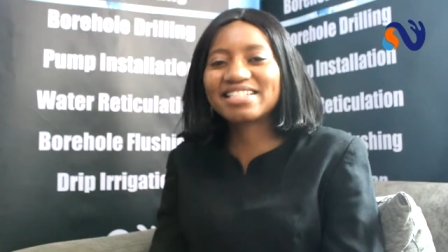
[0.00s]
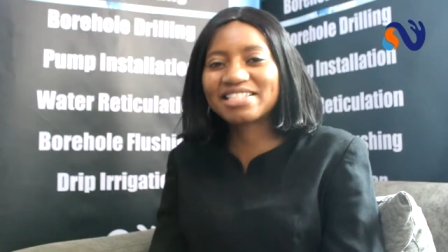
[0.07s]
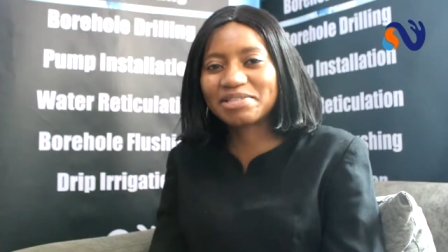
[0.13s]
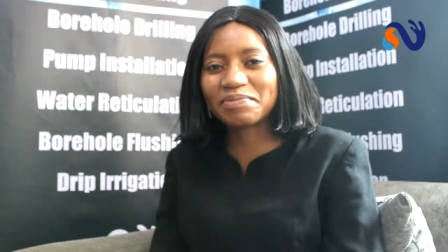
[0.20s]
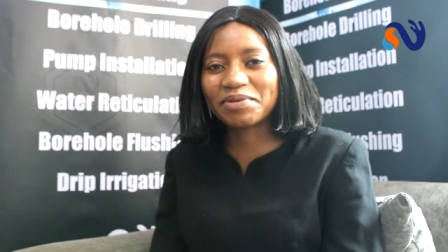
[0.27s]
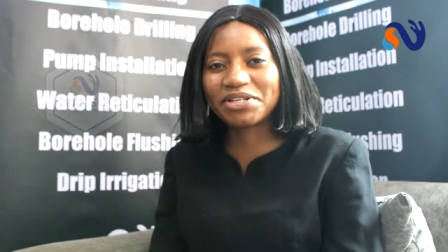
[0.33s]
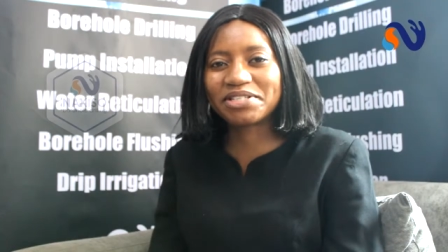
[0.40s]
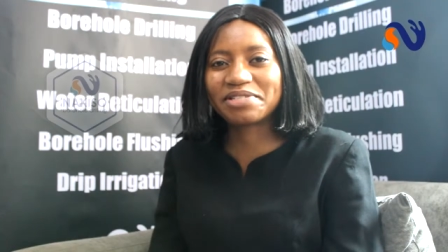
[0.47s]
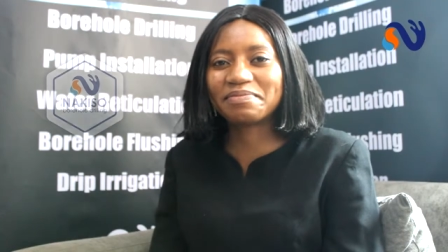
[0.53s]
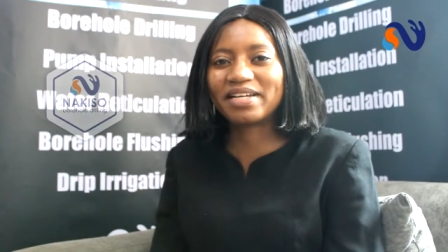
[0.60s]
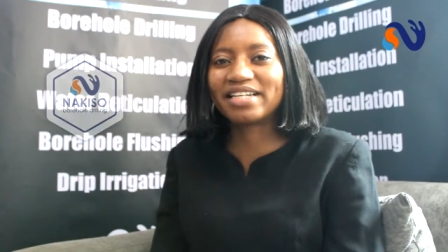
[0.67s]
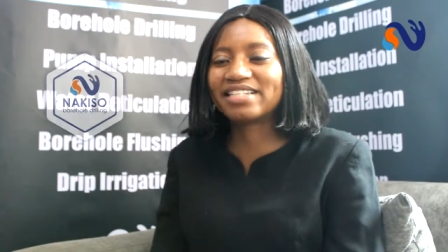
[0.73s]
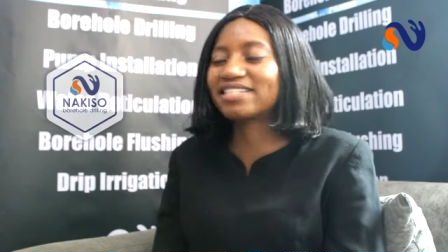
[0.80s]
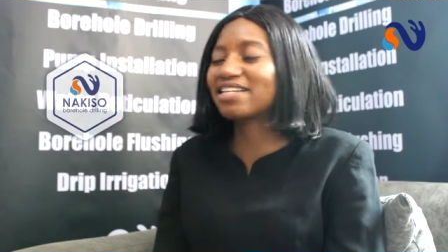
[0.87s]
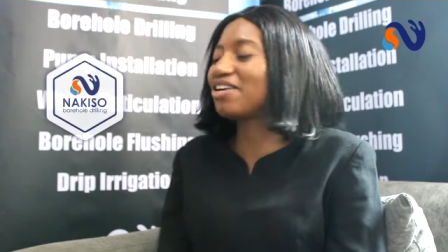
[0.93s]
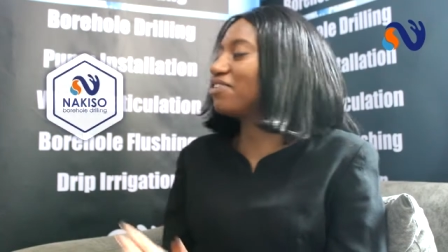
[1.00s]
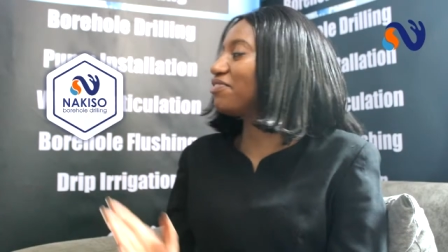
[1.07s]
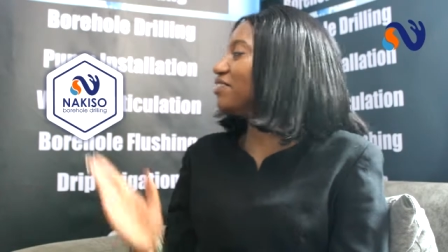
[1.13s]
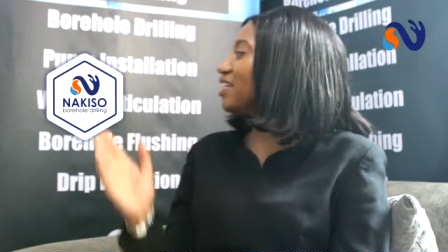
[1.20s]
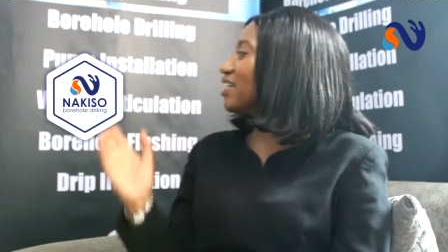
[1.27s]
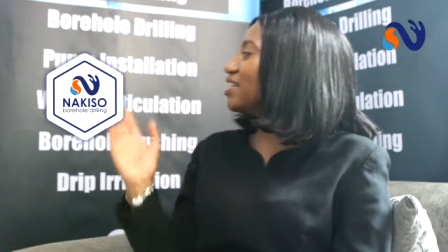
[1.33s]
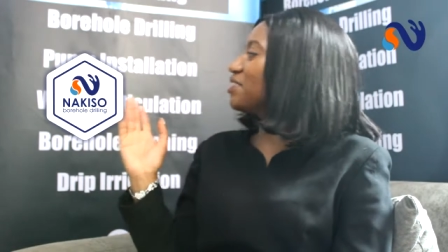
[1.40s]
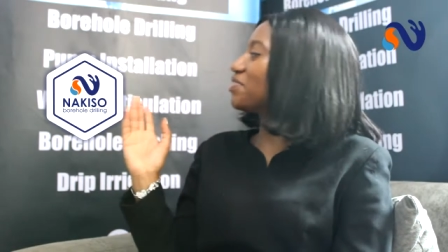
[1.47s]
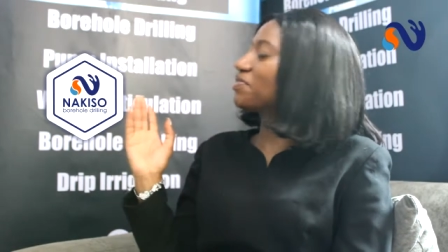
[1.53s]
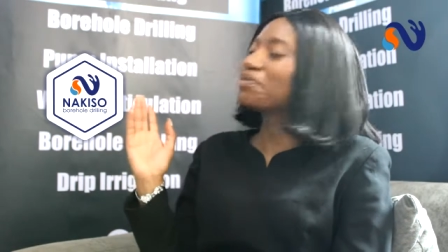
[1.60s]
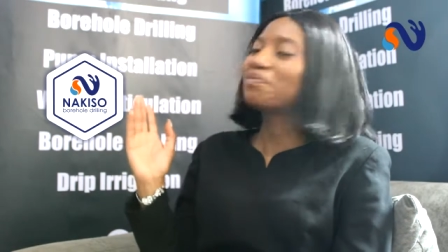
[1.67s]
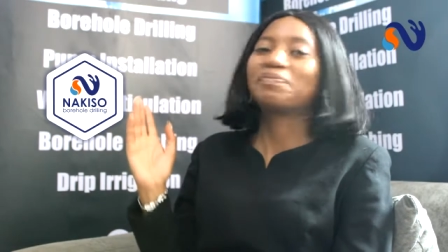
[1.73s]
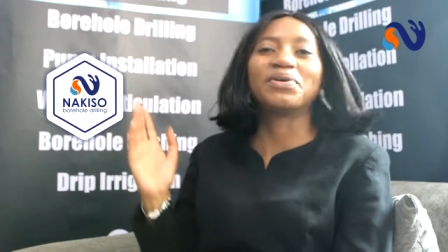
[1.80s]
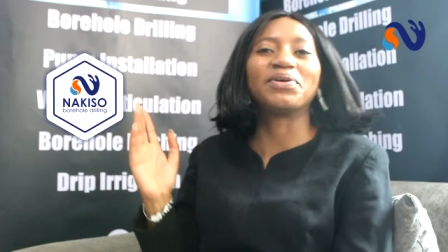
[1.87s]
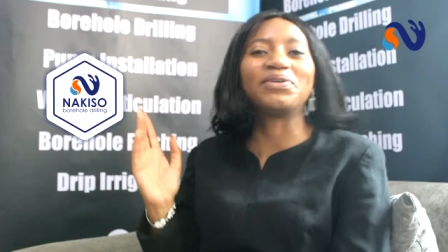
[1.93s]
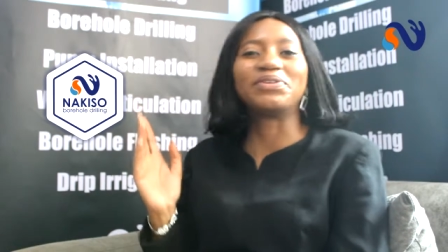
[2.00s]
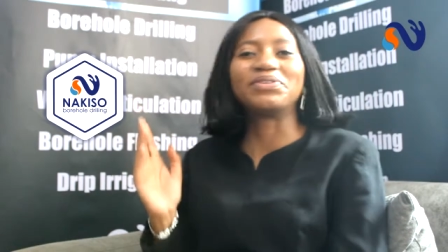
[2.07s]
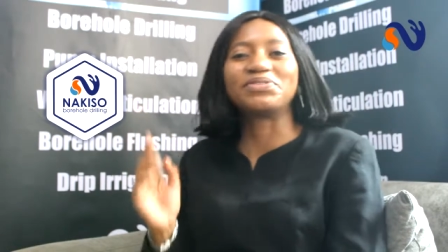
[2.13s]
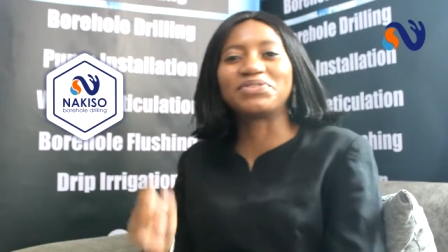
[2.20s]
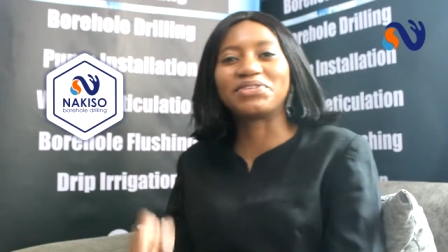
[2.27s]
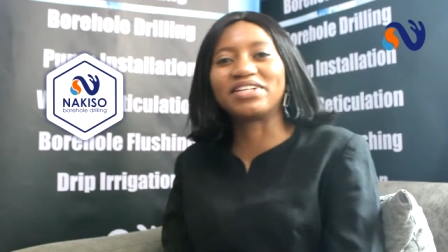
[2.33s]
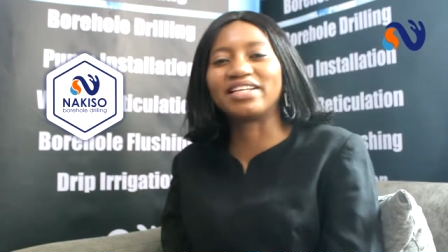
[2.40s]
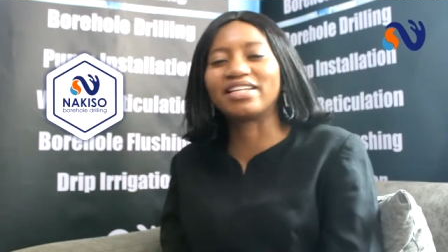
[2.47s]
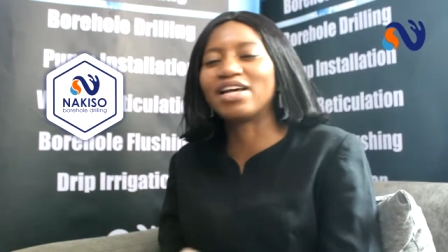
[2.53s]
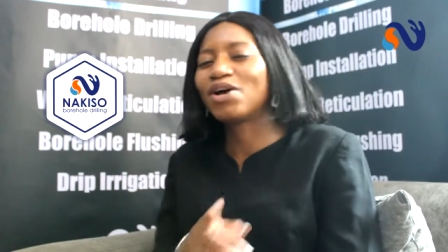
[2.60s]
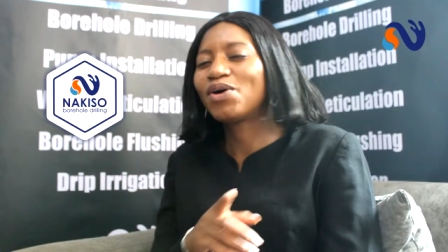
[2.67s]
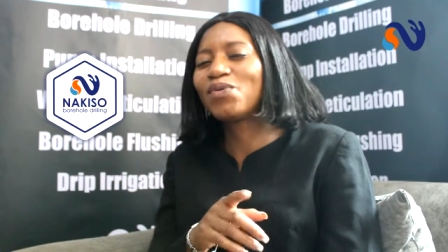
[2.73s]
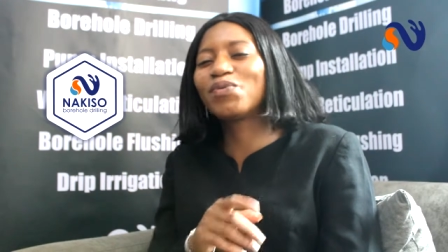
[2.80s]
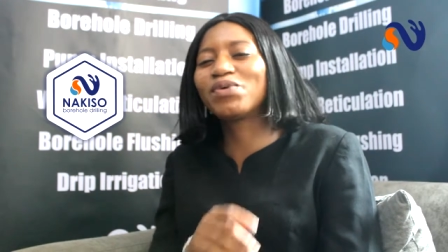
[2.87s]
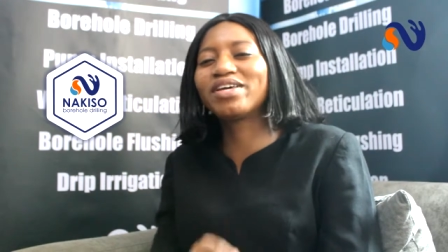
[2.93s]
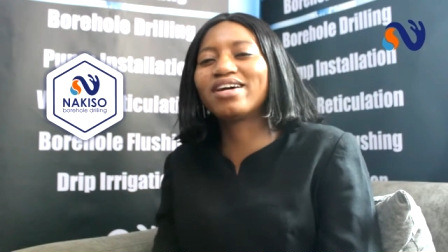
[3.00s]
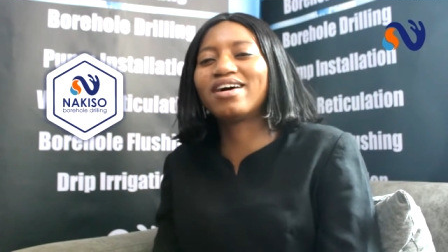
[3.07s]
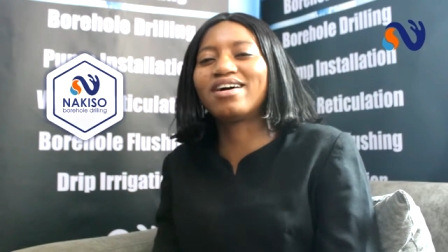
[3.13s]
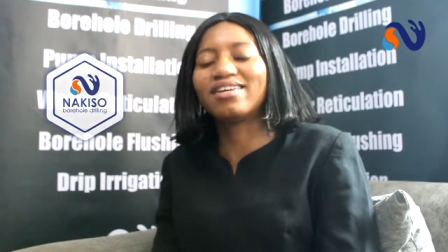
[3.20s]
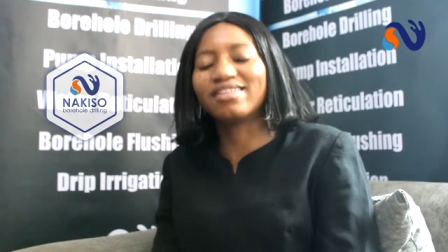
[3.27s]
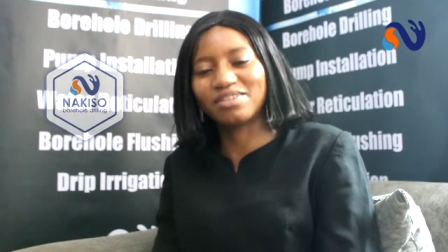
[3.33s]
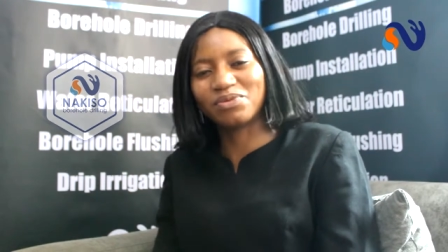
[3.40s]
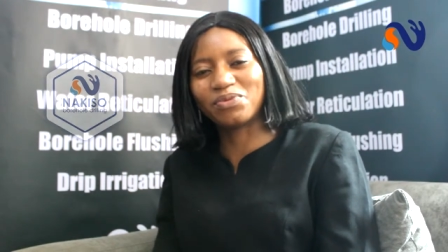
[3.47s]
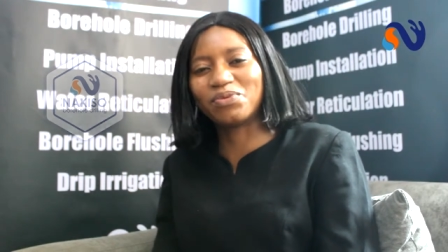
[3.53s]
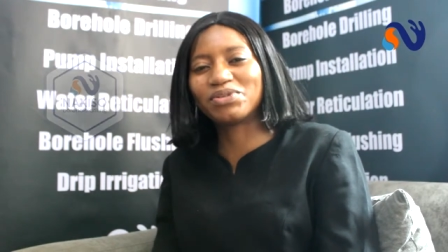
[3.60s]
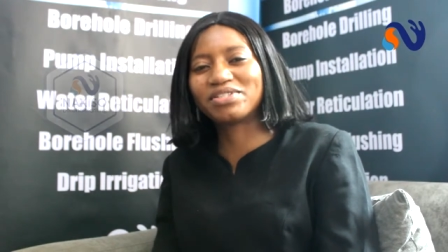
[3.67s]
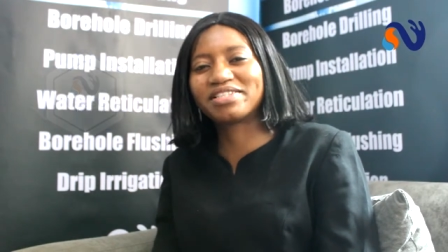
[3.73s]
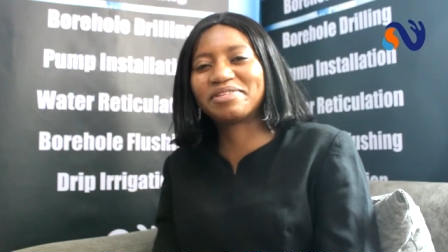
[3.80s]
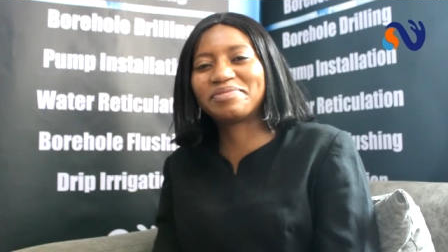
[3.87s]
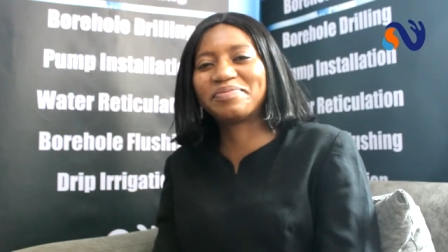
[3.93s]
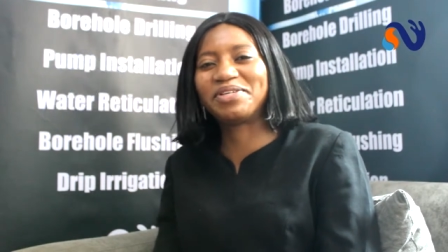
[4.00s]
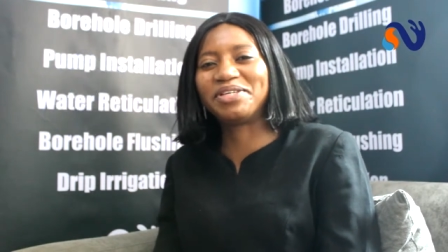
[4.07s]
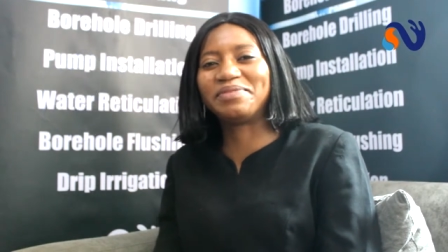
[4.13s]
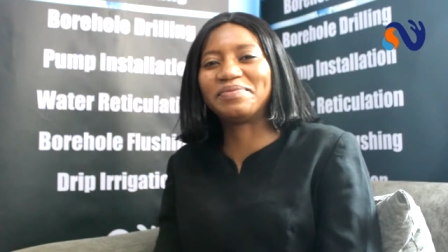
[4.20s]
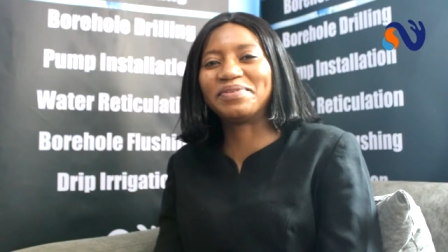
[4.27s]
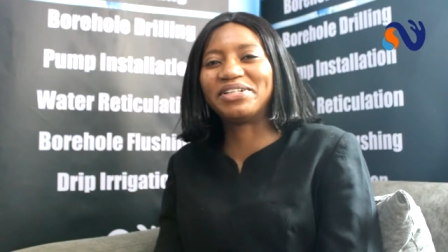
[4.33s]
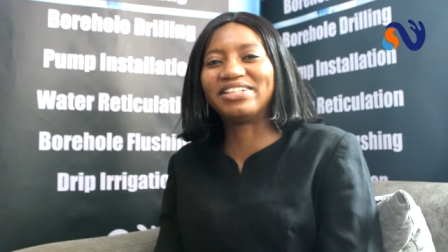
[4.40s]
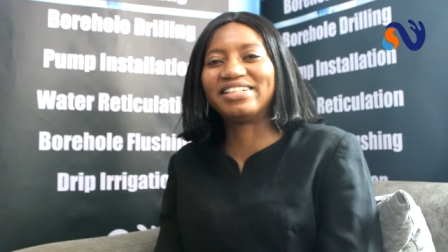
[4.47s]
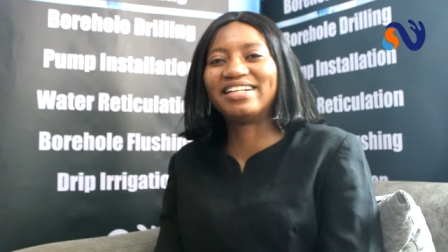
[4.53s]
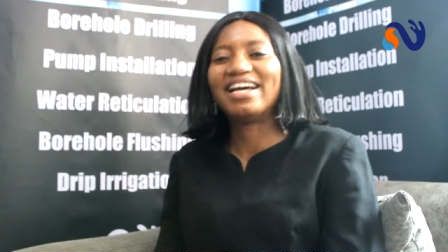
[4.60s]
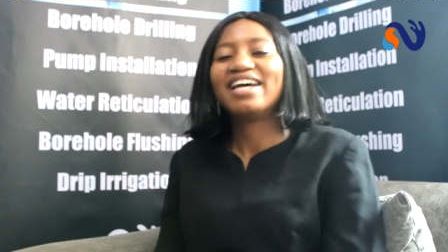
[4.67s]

Experience Manager of Nakiso Borehole Drilling. We are the water people.